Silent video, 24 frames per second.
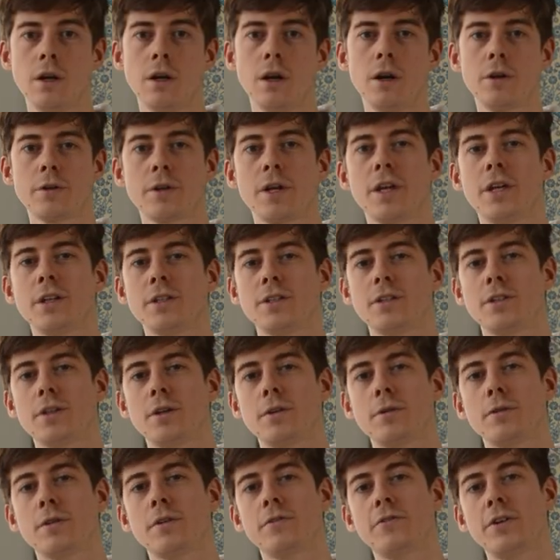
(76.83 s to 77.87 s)
Okay,
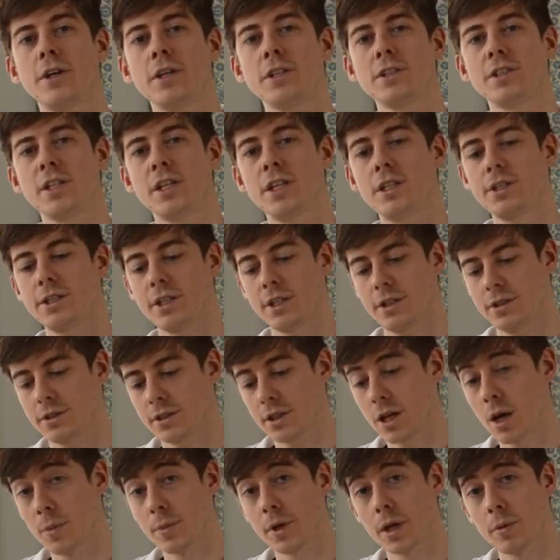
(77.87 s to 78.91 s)
so the first stage is
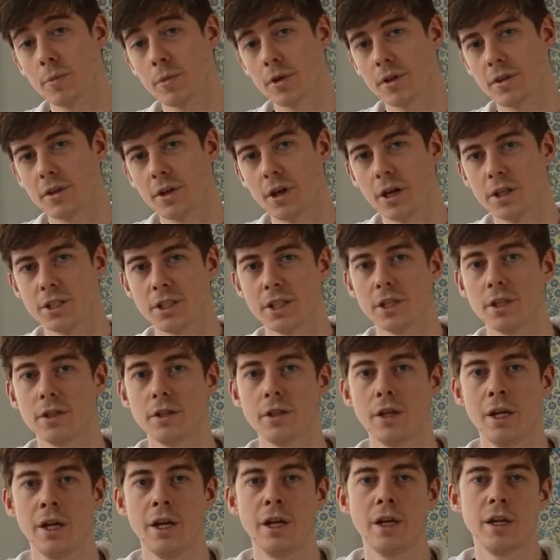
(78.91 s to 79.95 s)
coming up with the idea.
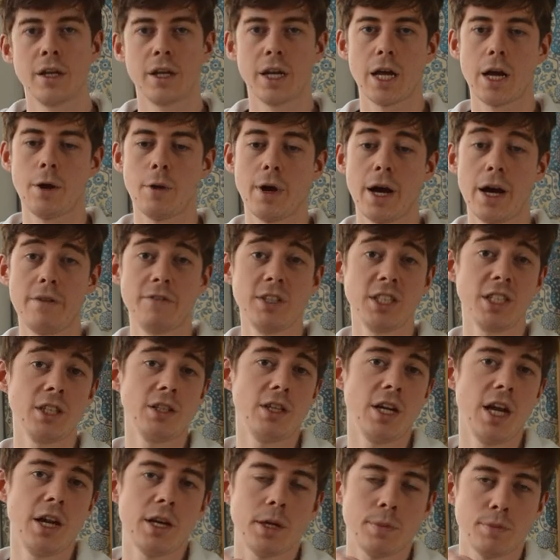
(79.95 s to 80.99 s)
Now, I haven't
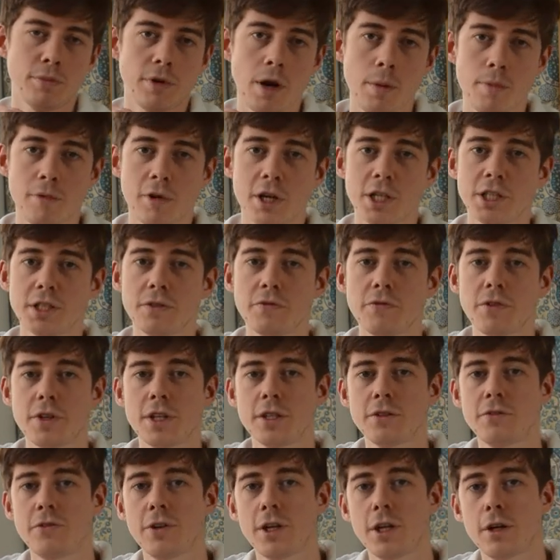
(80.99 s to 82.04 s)
done any preparation for
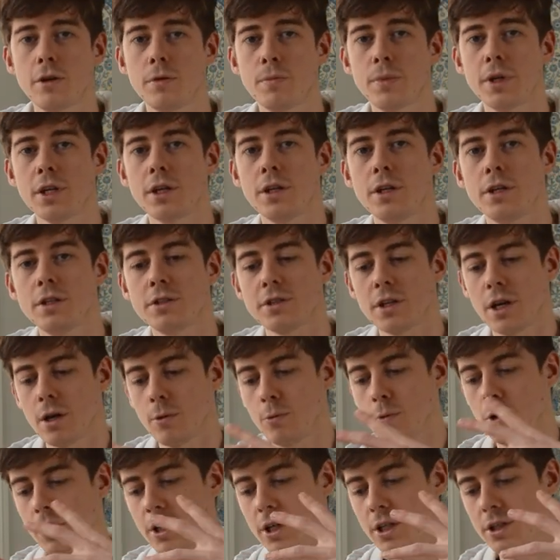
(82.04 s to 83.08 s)
this video because I
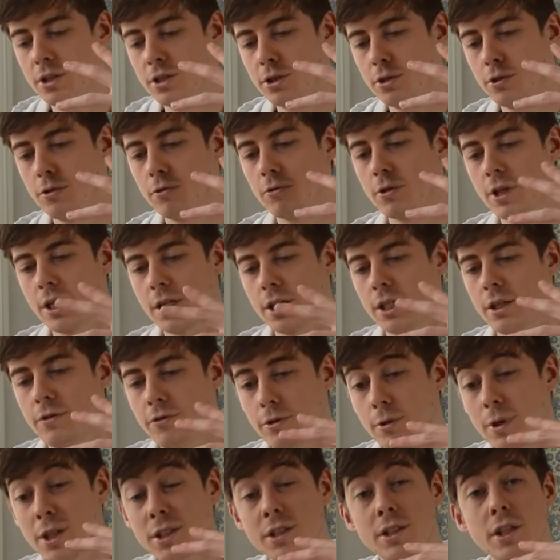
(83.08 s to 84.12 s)
wanted to really give
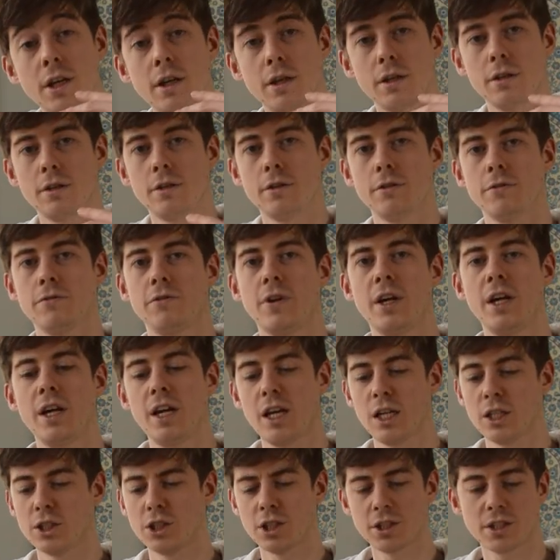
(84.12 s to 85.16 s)
you an insight of
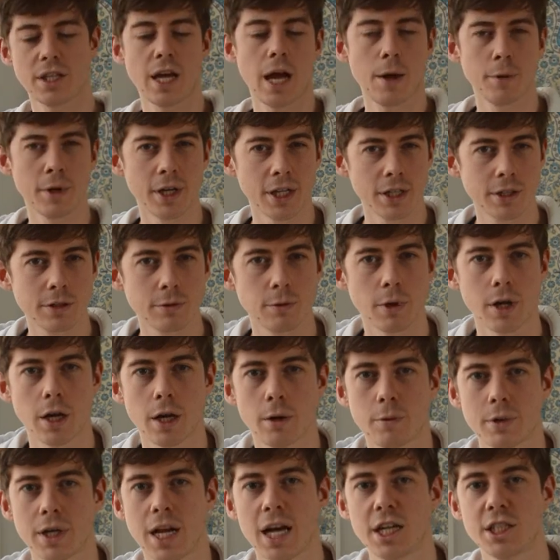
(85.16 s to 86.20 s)
just how it is when I
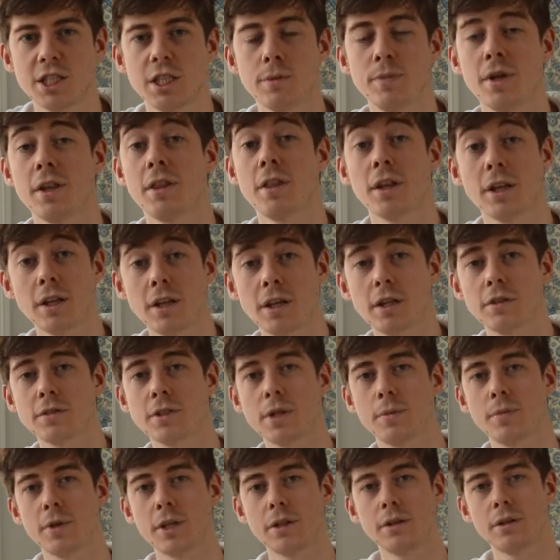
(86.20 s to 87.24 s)
would actually be thinking of
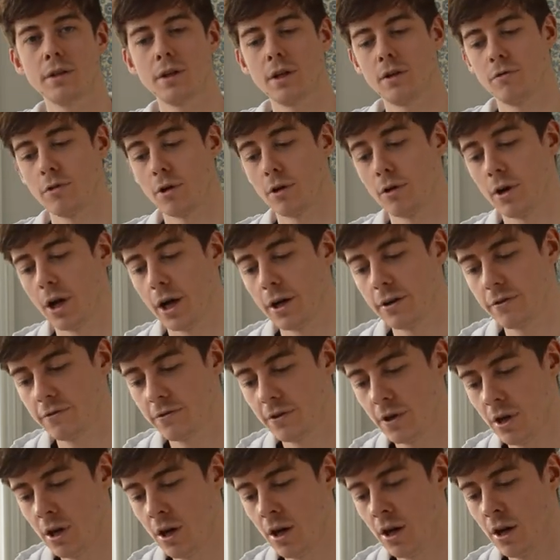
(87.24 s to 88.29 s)
something in real life.
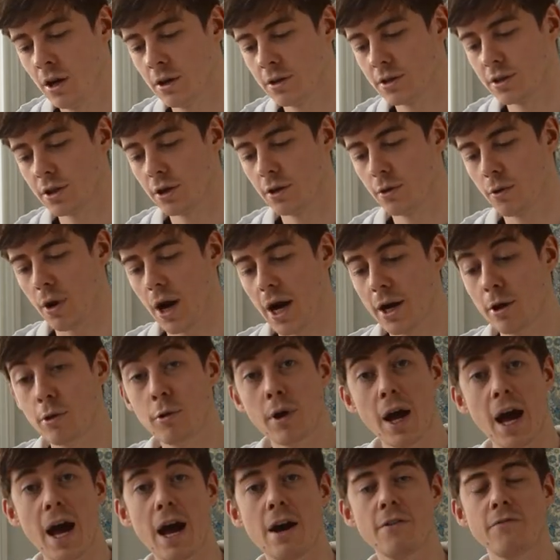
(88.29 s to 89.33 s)
So I
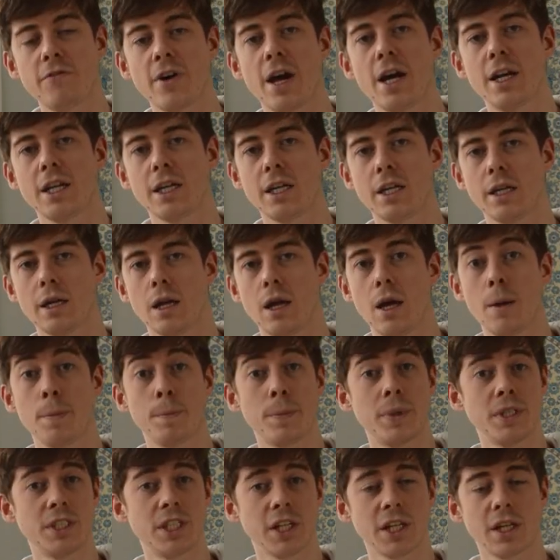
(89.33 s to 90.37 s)
don't have any
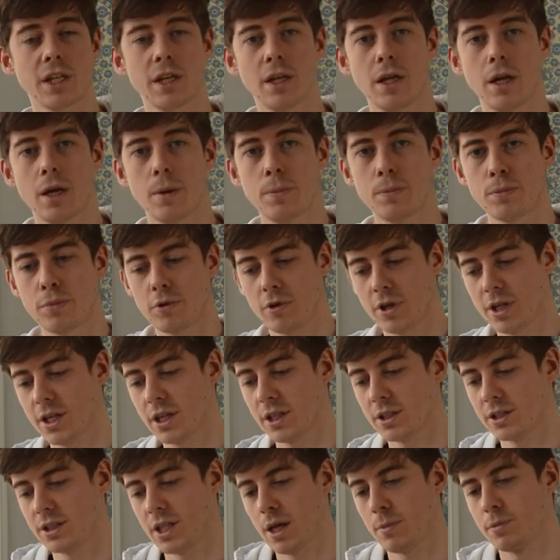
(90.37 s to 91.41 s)
particular
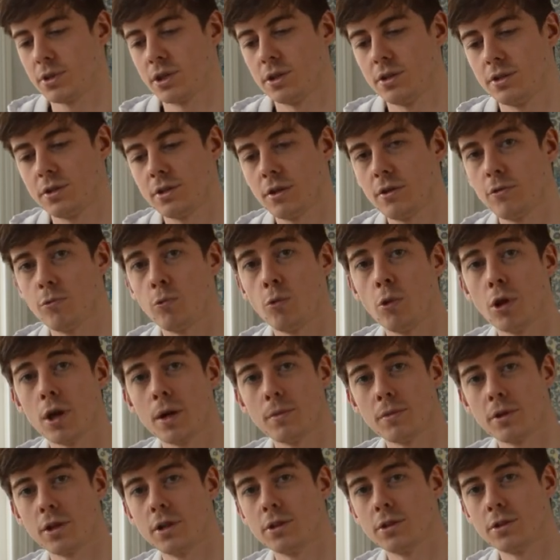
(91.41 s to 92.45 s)
preconceptions of what
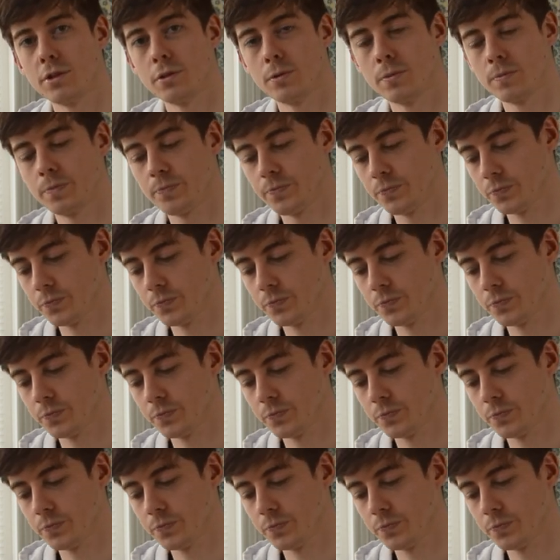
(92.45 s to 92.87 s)
I'm going to do.